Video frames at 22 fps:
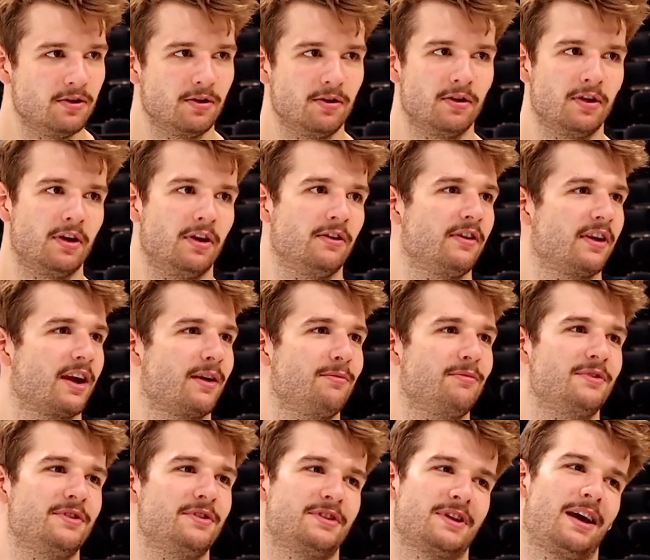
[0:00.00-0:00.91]
doing this. Like
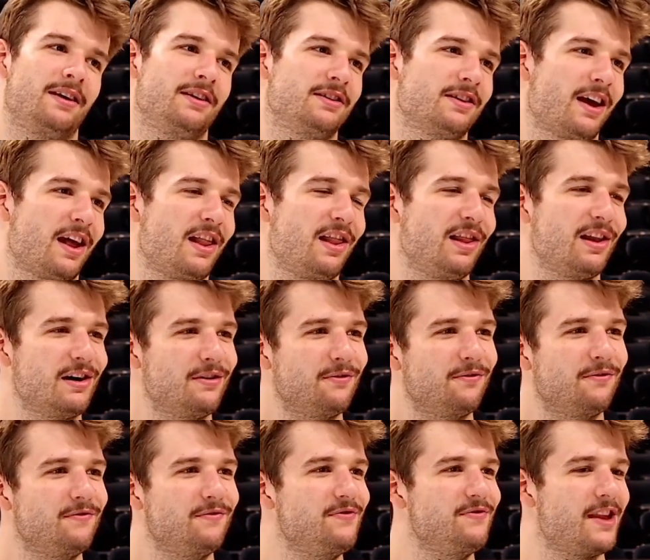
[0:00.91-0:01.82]
I love
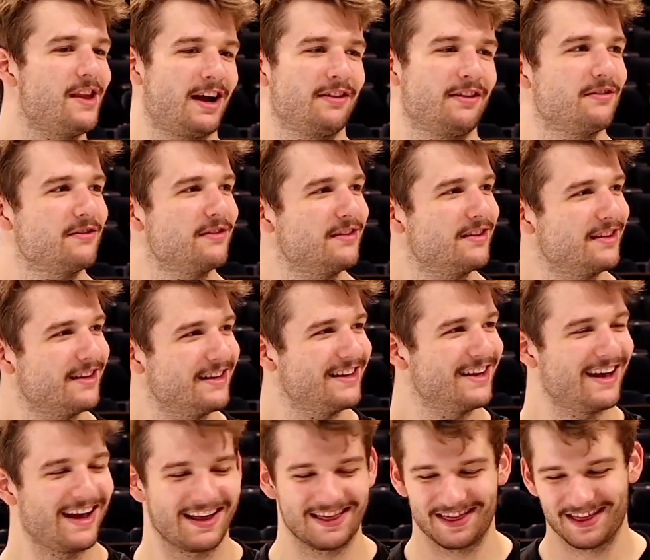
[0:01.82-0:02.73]
that. I
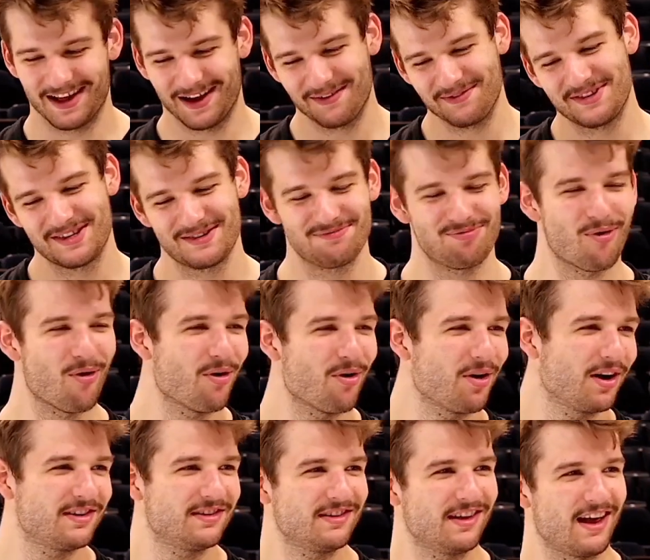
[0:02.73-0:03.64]
love
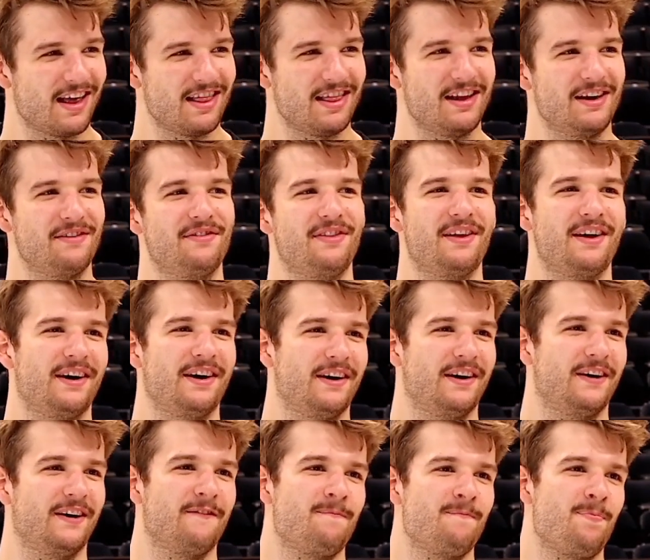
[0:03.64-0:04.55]
sports, and I love
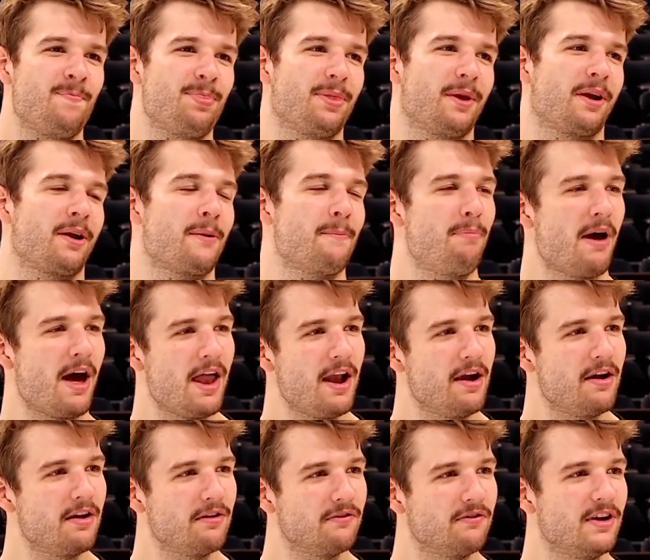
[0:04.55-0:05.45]
the
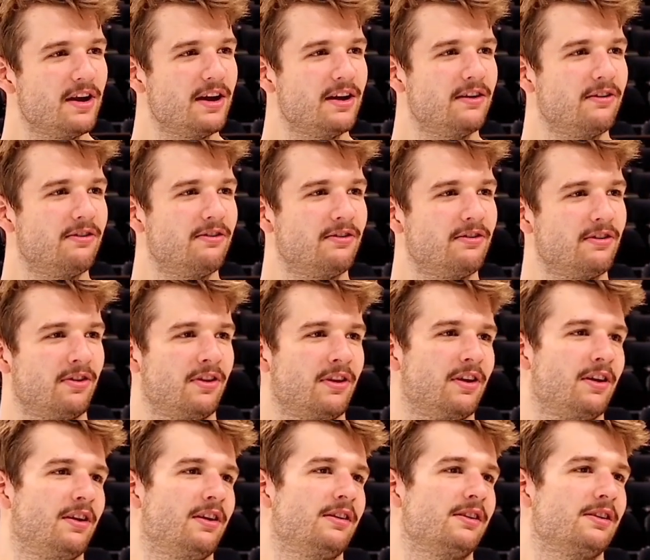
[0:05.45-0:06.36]
competitiveness and
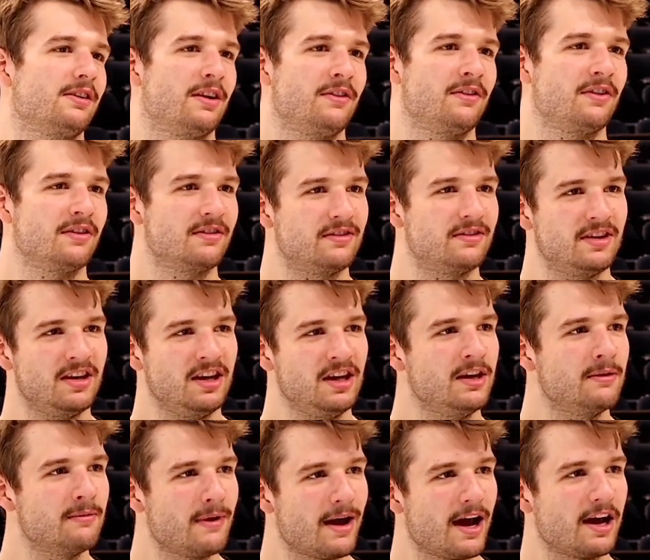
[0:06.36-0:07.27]
the
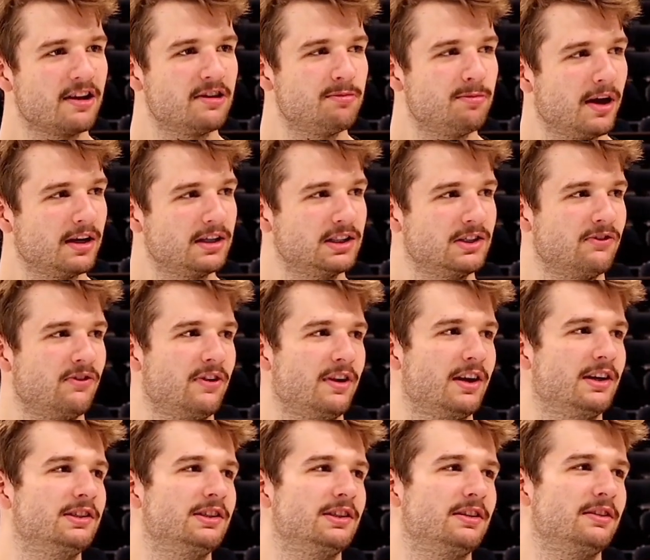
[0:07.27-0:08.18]
team aspects of it.
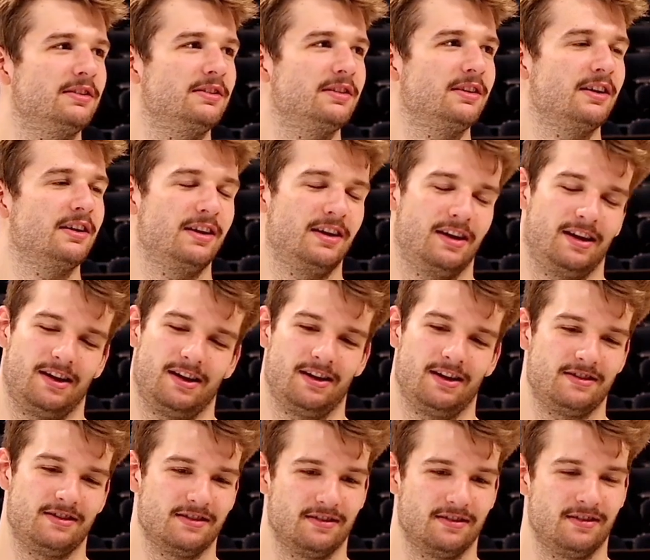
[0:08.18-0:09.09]
It's just
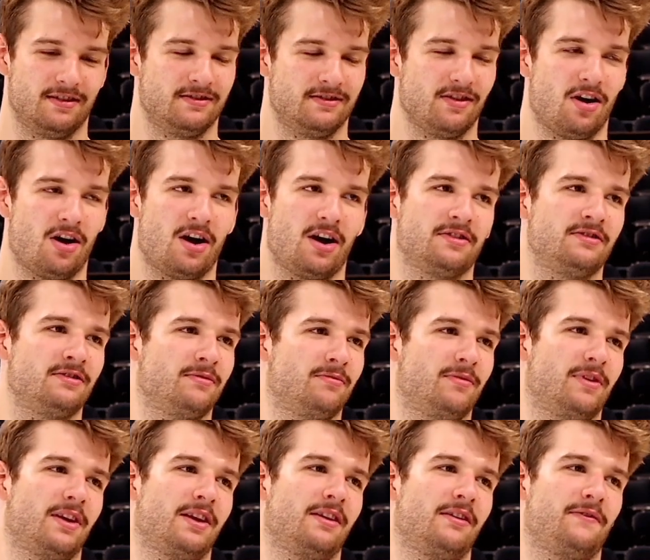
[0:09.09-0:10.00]
it's awesome.
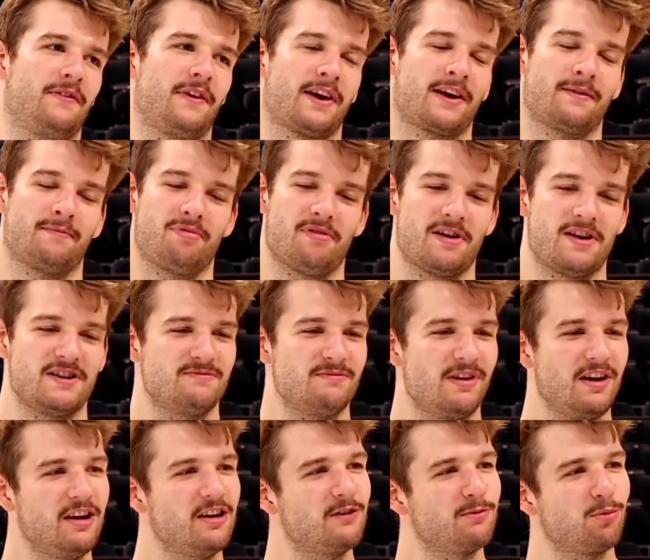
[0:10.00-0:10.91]
Like if I can play as
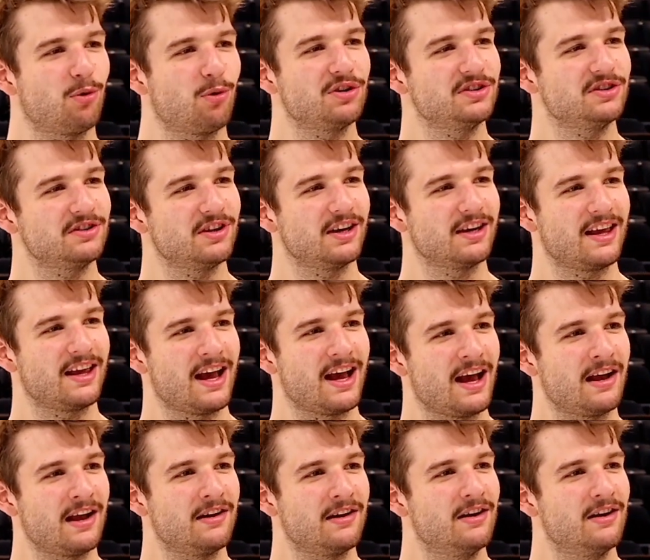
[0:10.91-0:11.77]
many sports as I can